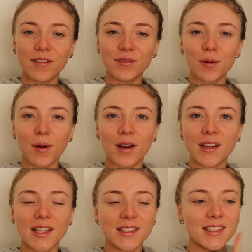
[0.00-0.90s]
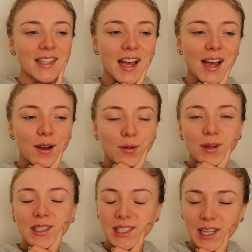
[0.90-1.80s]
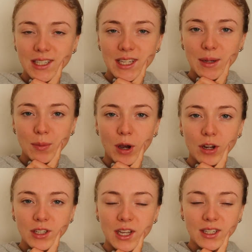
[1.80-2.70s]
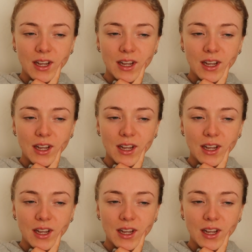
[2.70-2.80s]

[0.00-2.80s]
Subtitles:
everyone. It's now Saturday morning.